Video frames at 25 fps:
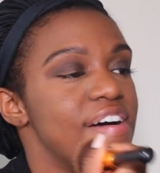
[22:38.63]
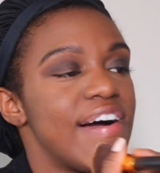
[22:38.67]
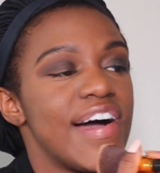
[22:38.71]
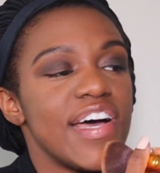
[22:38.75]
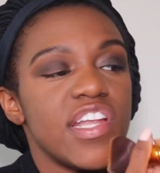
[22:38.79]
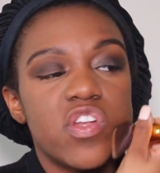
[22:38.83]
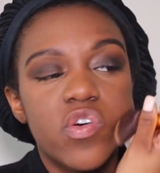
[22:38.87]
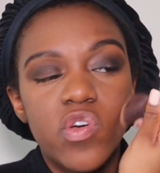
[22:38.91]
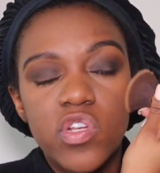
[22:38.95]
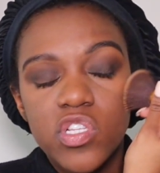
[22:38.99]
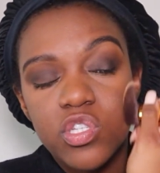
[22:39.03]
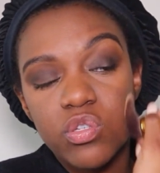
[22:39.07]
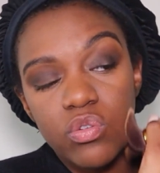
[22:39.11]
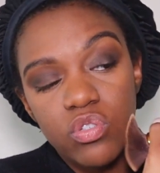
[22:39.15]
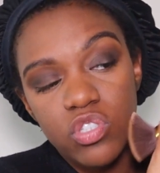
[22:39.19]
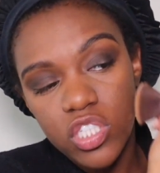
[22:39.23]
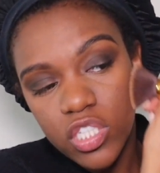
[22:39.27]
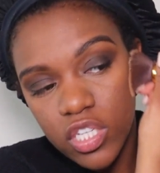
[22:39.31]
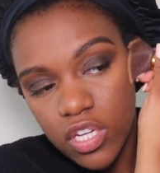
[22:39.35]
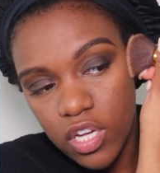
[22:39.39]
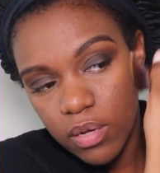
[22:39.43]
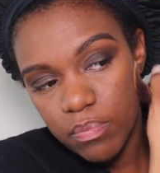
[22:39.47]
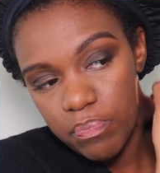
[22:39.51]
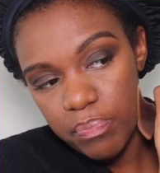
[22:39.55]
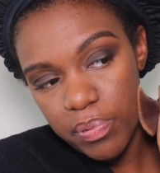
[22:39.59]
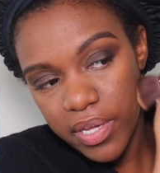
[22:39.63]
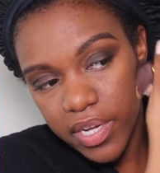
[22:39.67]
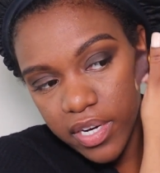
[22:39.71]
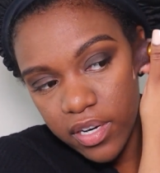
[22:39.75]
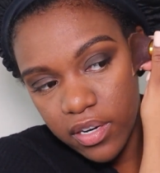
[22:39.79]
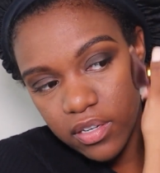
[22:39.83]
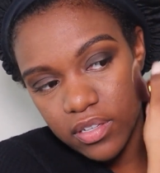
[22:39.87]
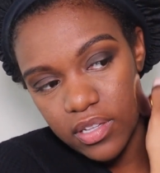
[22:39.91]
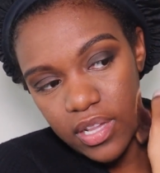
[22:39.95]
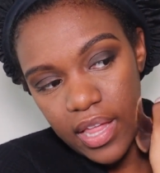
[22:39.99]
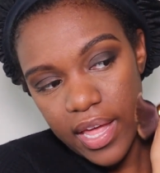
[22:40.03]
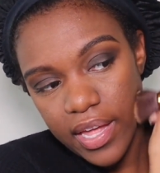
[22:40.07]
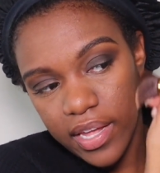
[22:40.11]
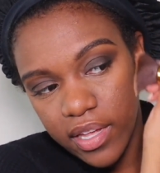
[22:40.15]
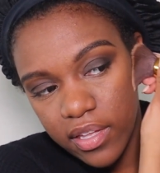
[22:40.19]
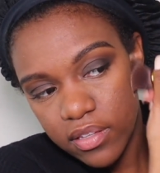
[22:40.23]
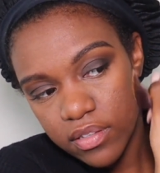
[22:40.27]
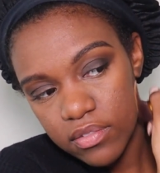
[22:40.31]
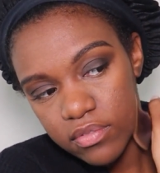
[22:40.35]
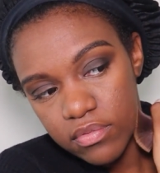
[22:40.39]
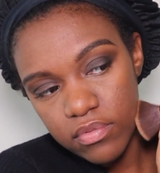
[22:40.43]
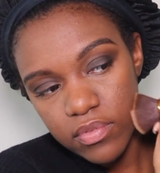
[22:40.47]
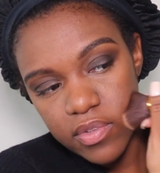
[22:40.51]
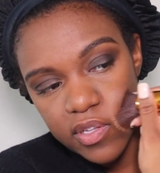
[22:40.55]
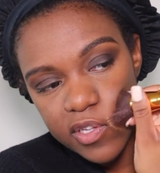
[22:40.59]
I know it's usually a bigger, like
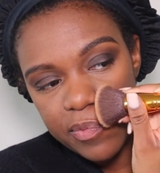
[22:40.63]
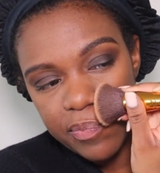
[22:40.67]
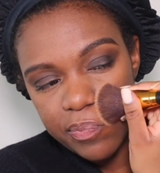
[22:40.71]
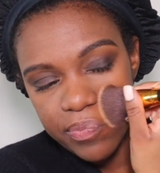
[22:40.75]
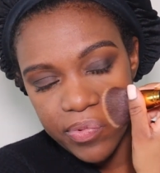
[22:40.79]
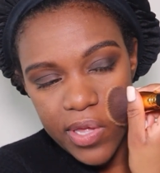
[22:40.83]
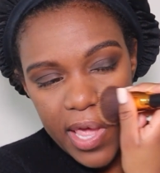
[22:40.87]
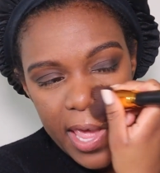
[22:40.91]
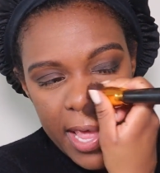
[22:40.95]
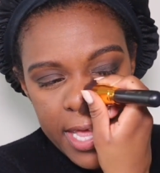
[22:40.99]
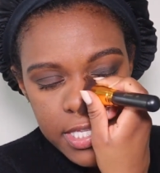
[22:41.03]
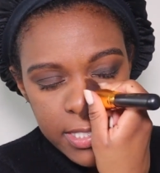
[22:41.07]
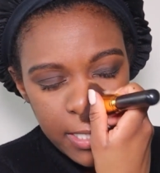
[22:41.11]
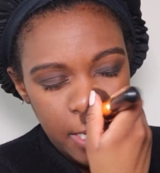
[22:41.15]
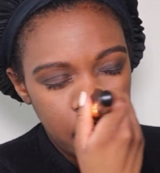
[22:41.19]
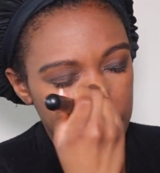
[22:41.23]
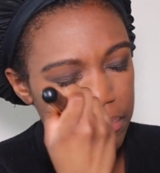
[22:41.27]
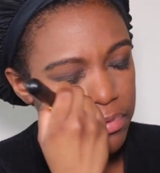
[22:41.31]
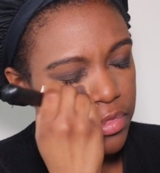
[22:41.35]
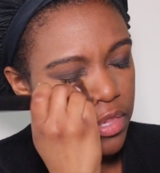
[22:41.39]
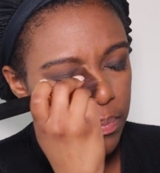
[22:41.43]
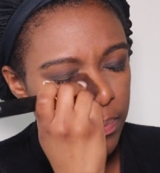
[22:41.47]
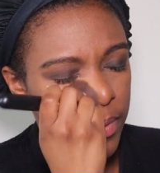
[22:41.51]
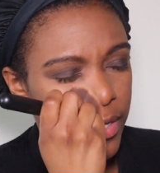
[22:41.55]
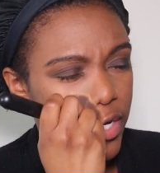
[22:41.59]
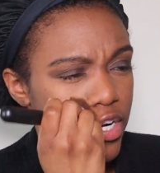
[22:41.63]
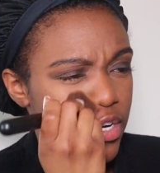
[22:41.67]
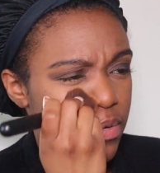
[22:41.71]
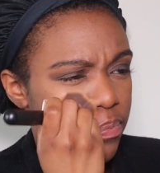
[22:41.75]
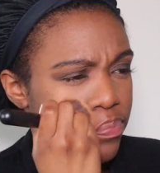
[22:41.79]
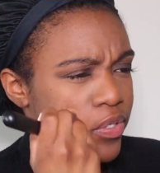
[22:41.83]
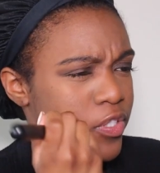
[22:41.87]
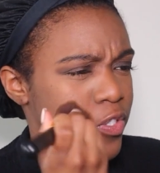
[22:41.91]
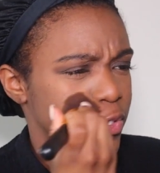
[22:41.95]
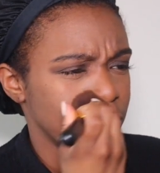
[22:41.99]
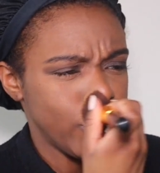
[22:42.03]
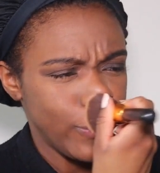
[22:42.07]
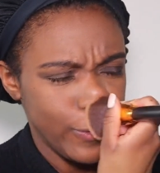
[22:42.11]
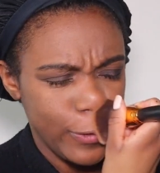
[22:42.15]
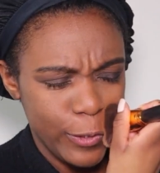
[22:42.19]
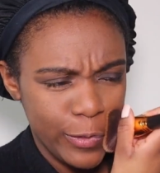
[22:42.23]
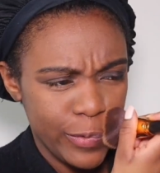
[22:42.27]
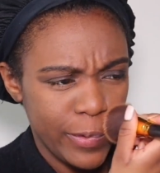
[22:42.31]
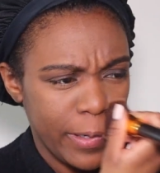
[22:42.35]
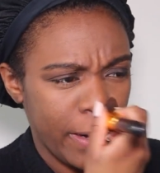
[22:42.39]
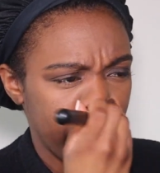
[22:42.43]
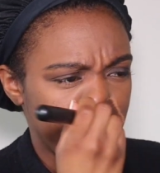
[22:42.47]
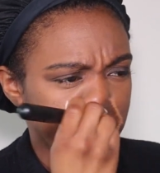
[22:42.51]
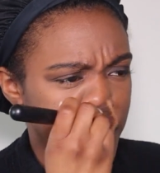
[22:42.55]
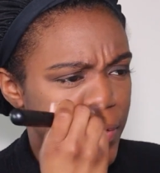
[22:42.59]
it has like the bigger bristles
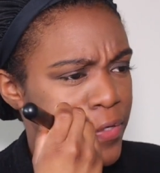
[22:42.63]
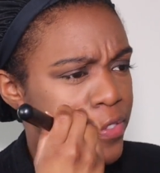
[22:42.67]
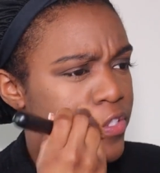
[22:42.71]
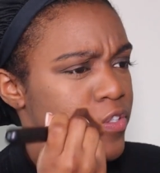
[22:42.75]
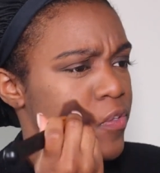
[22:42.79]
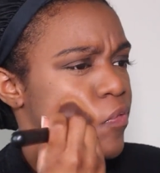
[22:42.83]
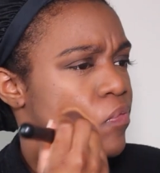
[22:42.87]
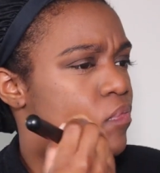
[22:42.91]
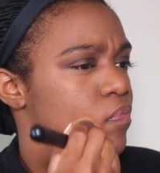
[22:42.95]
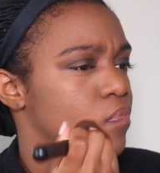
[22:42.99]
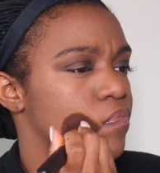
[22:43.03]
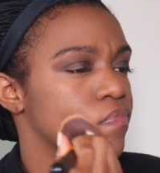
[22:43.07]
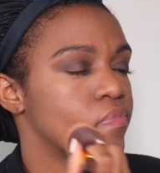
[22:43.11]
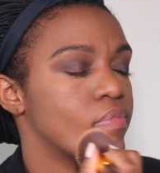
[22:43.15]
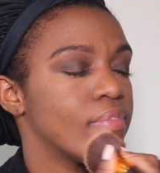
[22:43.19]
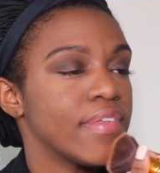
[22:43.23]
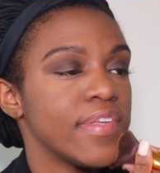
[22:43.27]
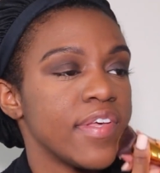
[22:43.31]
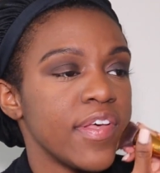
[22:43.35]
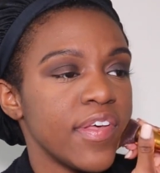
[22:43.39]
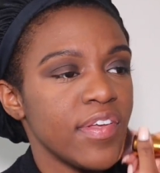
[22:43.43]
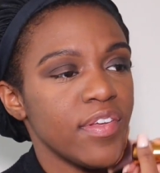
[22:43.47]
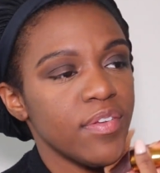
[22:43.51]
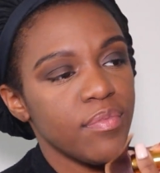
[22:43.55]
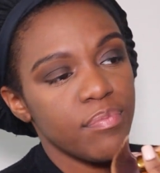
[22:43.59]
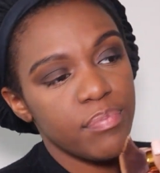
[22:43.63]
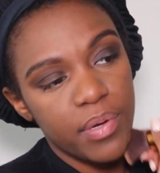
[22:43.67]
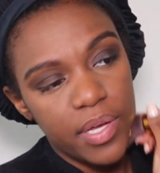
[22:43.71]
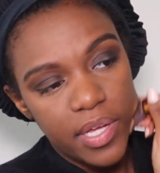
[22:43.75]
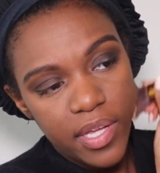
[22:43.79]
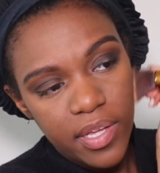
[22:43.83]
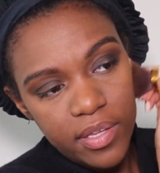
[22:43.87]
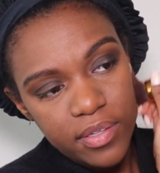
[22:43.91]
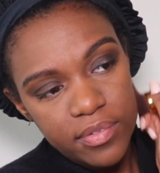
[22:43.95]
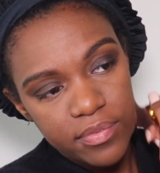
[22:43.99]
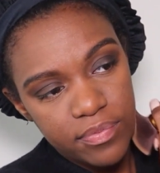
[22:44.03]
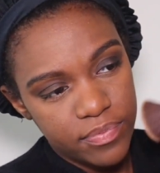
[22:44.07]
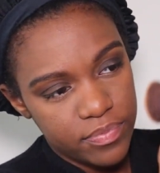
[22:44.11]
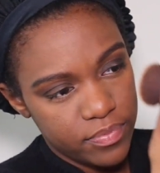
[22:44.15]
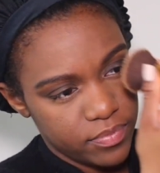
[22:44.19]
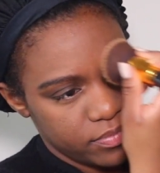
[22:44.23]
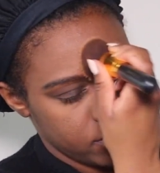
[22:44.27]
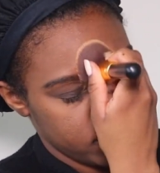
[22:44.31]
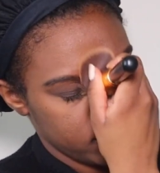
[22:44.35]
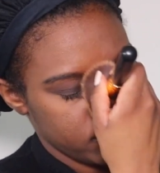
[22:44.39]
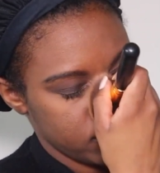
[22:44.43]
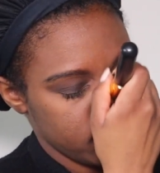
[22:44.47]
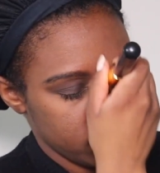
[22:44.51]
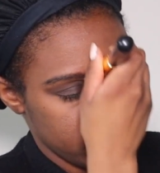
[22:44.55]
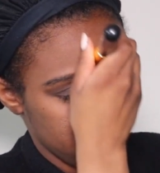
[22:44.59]
or whatever, but
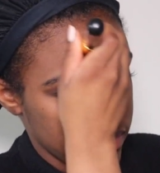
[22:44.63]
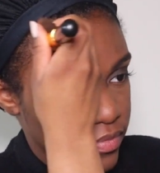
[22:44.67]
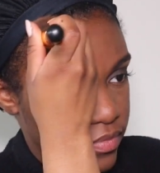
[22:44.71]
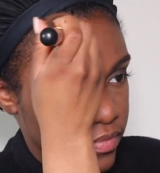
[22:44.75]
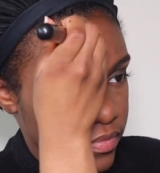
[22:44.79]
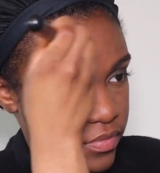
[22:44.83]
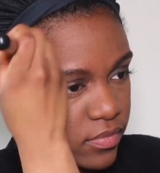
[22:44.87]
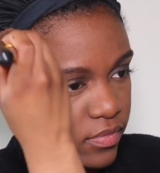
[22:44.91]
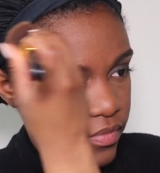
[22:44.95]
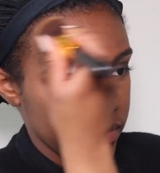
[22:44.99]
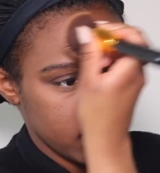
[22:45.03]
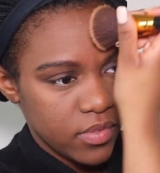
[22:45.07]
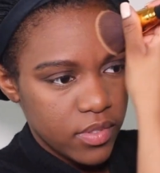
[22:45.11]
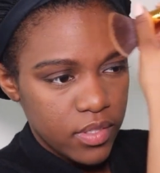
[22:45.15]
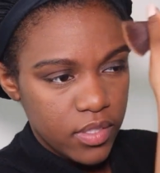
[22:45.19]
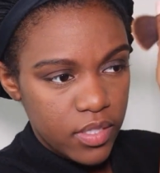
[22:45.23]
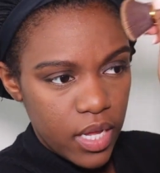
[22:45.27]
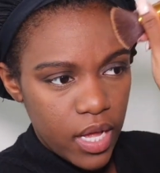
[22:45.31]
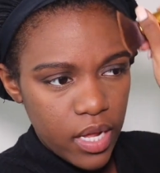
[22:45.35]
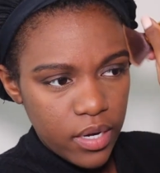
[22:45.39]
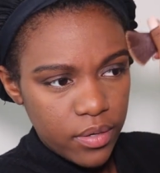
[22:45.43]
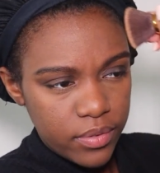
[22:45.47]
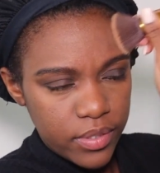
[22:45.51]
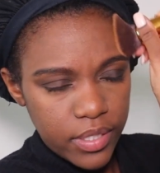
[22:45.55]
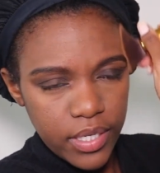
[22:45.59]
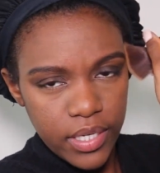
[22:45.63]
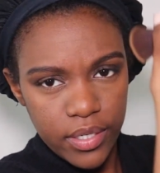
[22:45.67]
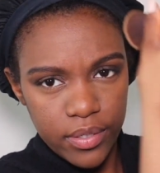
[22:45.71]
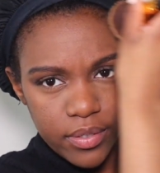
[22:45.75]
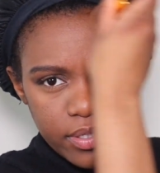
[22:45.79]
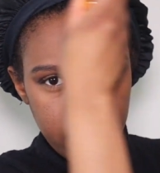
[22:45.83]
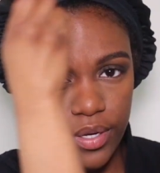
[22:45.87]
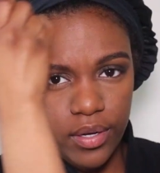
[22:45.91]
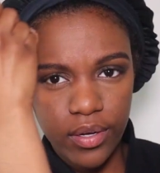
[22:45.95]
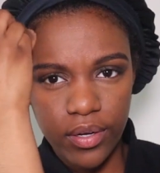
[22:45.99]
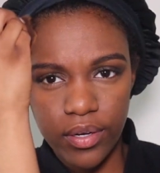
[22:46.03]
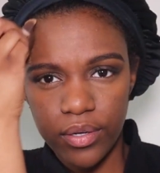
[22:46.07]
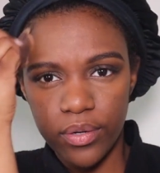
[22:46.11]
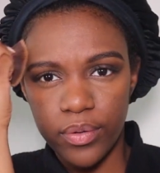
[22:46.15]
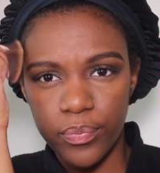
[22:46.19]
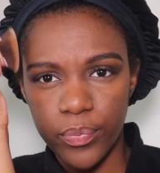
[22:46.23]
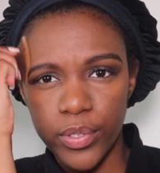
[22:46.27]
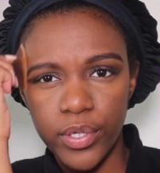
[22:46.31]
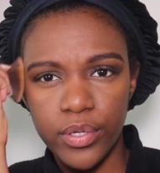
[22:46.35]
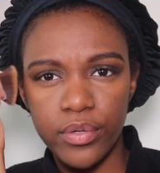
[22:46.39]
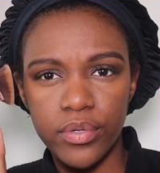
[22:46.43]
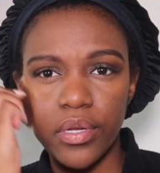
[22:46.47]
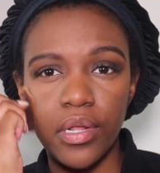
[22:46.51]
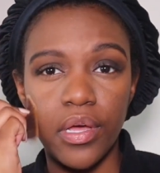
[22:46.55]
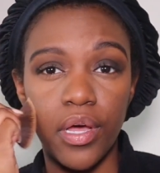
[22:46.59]
I don't know, y'all.
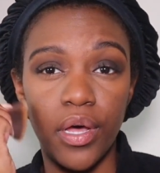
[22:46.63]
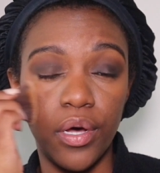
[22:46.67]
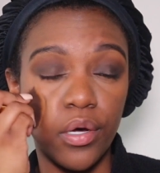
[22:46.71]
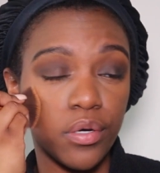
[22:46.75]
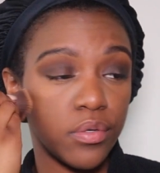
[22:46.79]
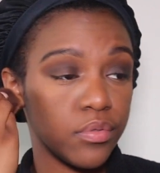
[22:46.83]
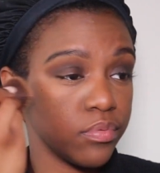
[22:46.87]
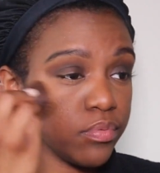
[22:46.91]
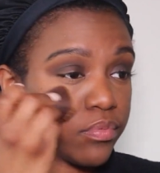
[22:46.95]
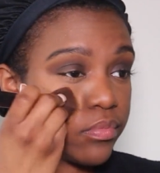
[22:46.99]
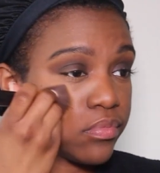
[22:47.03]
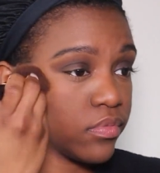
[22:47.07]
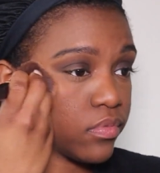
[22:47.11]
We don't know.